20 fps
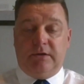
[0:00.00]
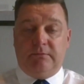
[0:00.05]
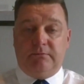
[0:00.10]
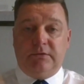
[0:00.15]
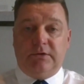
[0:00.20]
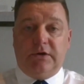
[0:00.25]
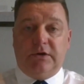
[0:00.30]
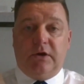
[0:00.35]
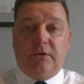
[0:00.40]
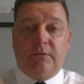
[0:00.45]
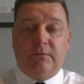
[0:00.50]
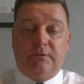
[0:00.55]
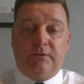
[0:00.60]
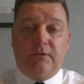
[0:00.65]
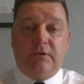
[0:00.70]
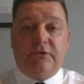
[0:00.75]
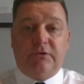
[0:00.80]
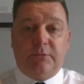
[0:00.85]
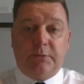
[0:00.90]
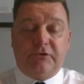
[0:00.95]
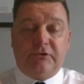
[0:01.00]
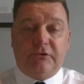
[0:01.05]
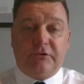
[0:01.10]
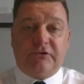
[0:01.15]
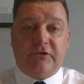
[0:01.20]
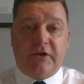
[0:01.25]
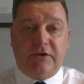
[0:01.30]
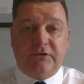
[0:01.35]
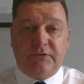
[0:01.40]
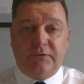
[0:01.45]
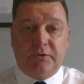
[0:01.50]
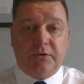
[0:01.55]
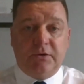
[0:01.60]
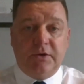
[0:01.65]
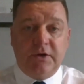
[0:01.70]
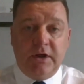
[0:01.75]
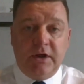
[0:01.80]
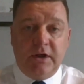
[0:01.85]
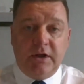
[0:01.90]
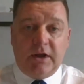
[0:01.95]
it to be
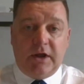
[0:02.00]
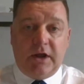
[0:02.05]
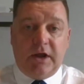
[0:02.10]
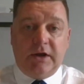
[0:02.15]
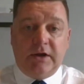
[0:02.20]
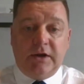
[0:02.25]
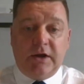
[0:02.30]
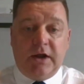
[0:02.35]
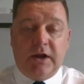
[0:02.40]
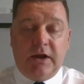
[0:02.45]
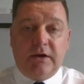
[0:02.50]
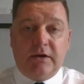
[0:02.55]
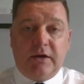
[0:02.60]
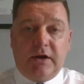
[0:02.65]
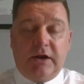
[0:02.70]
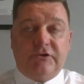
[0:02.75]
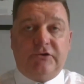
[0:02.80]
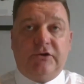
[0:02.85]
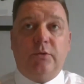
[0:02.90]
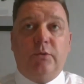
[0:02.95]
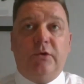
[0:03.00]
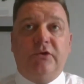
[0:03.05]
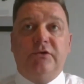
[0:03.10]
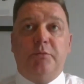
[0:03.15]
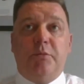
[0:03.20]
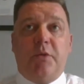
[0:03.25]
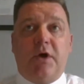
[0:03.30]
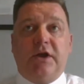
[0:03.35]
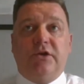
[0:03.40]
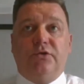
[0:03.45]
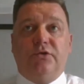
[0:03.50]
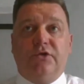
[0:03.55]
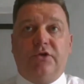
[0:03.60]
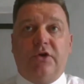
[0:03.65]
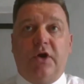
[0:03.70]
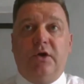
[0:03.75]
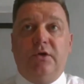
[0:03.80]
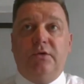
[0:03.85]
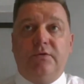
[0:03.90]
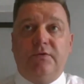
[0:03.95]
successful. And actually, it wasn't
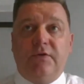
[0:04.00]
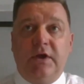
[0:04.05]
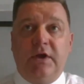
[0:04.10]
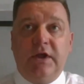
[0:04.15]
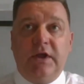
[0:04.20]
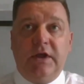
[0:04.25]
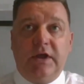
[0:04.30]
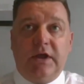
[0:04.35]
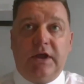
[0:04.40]
Michael Gove.